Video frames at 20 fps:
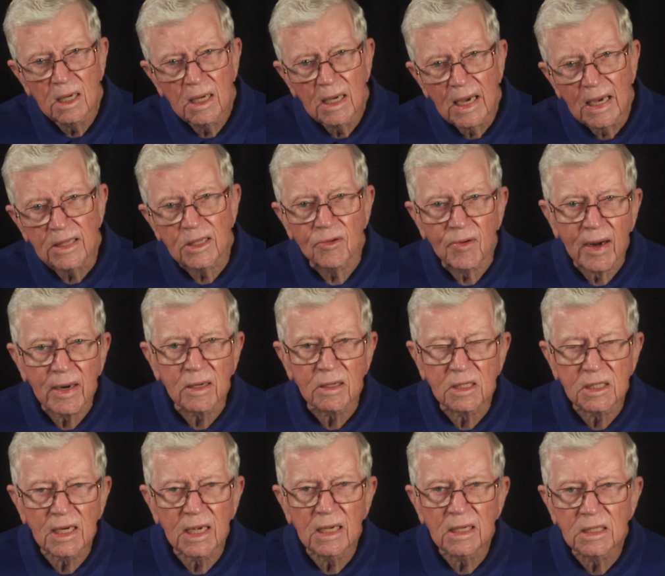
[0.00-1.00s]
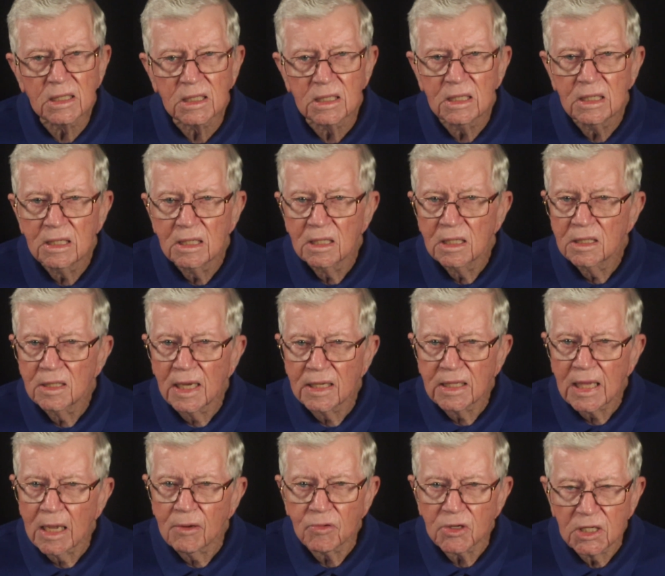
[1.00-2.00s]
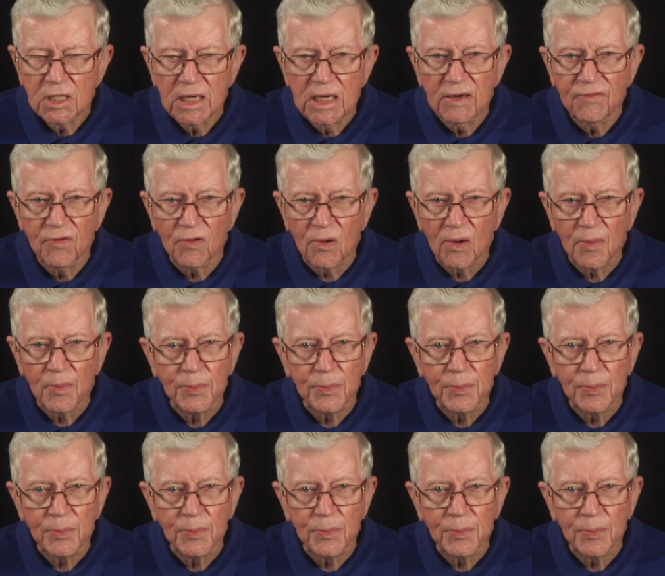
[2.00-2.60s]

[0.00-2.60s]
And the record says that was needful,